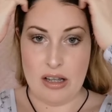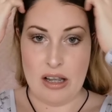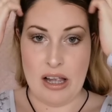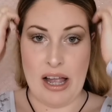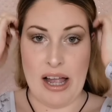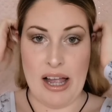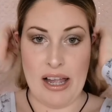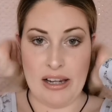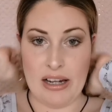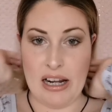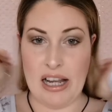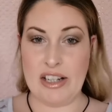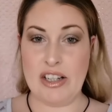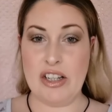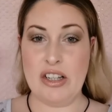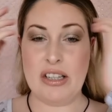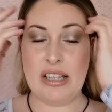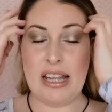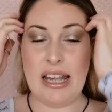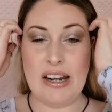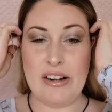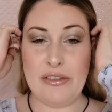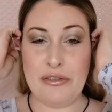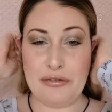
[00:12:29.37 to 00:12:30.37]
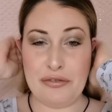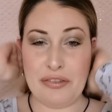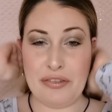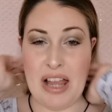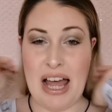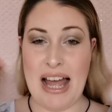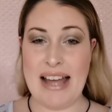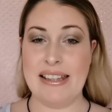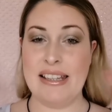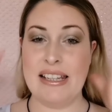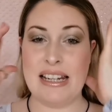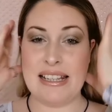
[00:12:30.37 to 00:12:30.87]
and I just kind of
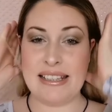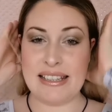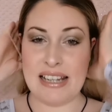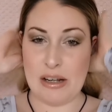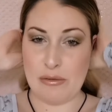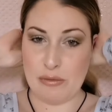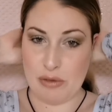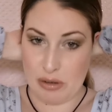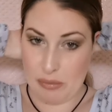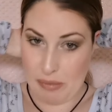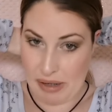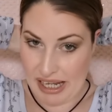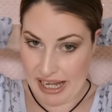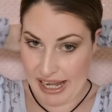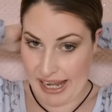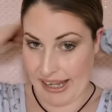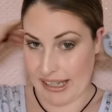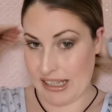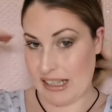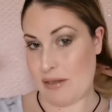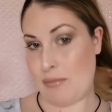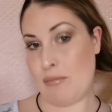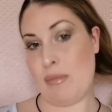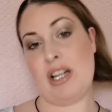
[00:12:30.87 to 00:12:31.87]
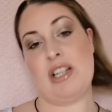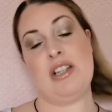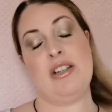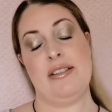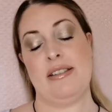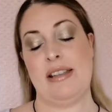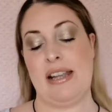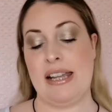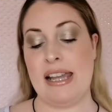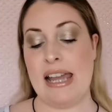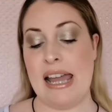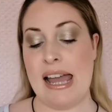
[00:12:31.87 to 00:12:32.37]
flatten it down to my head as much
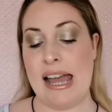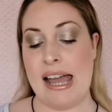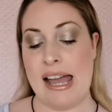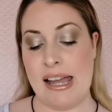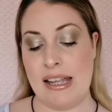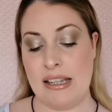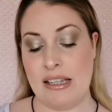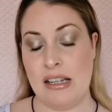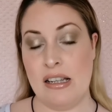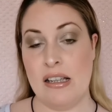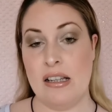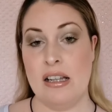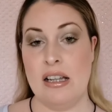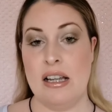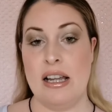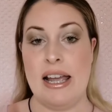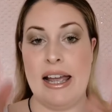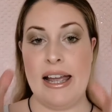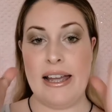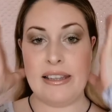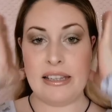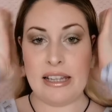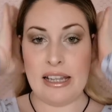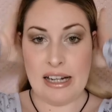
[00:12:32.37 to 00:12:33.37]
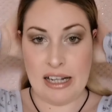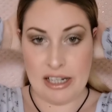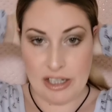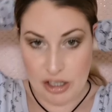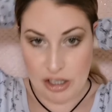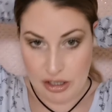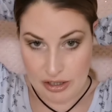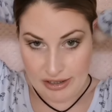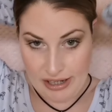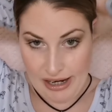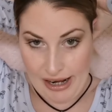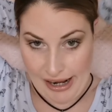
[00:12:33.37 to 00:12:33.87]
as I can, and then I
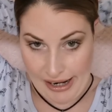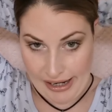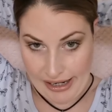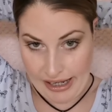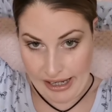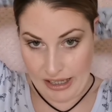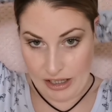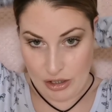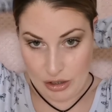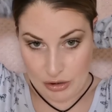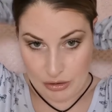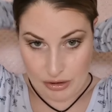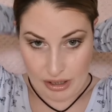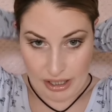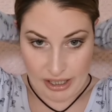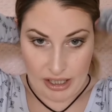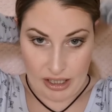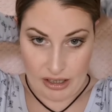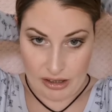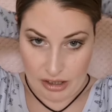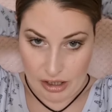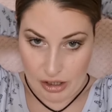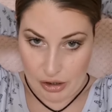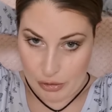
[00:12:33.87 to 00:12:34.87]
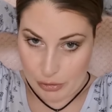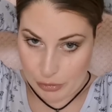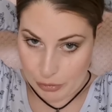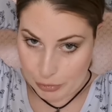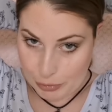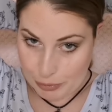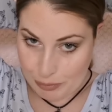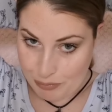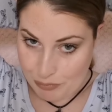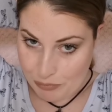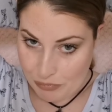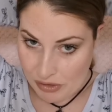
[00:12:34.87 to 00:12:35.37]
just tie it into like a
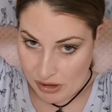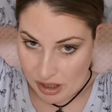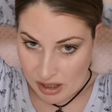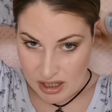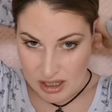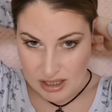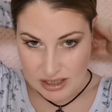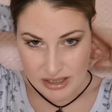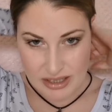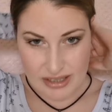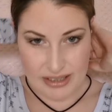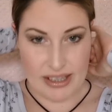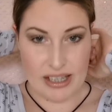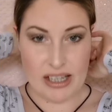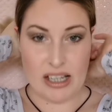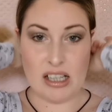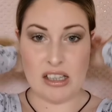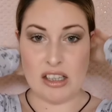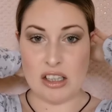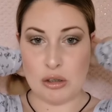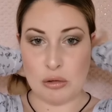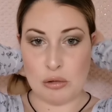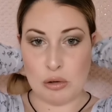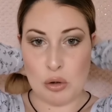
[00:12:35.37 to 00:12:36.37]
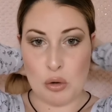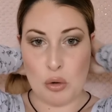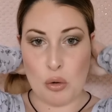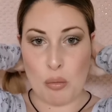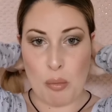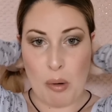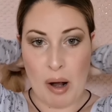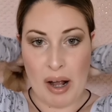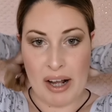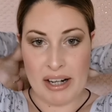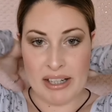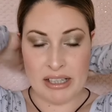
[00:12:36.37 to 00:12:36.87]
little, just like a little low
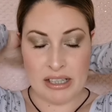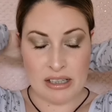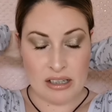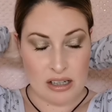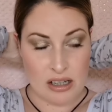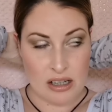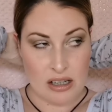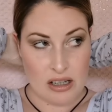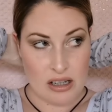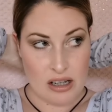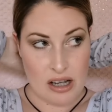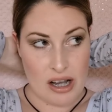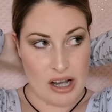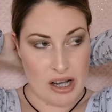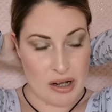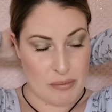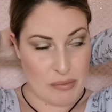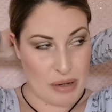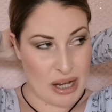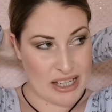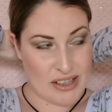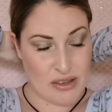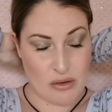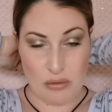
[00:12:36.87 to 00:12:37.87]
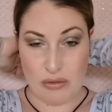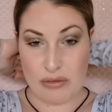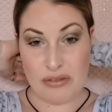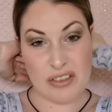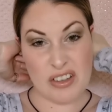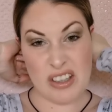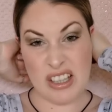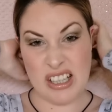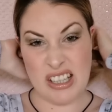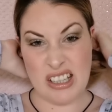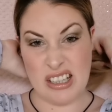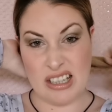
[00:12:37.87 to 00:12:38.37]
bun. I don't
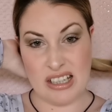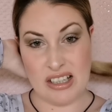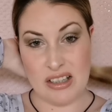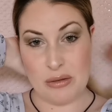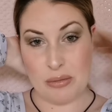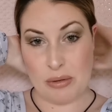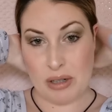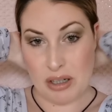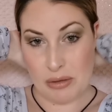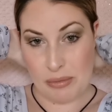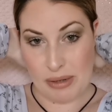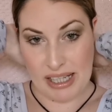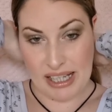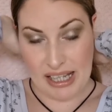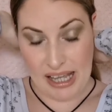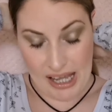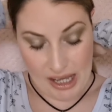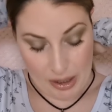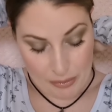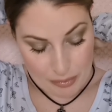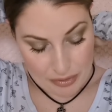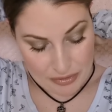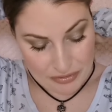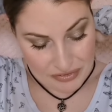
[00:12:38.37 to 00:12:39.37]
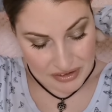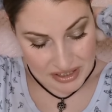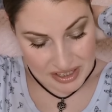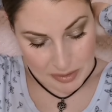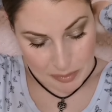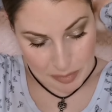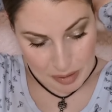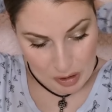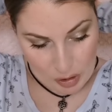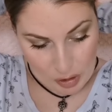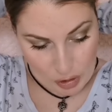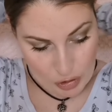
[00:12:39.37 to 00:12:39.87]
feel like you need to wear a wig cap with these,
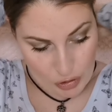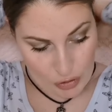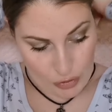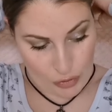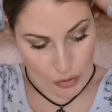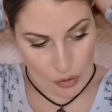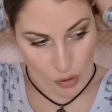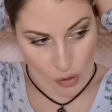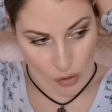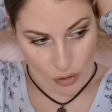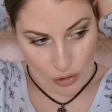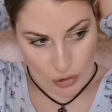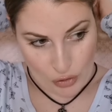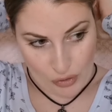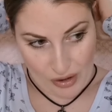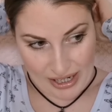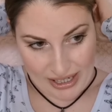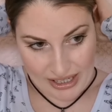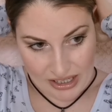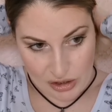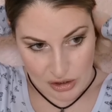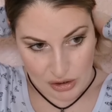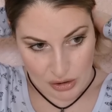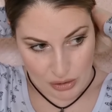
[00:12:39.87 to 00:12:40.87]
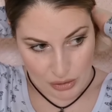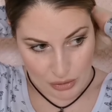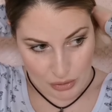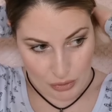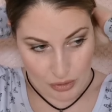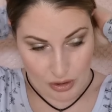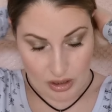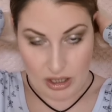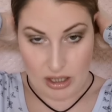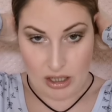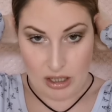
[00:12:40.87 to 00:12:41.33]
because you're not trying to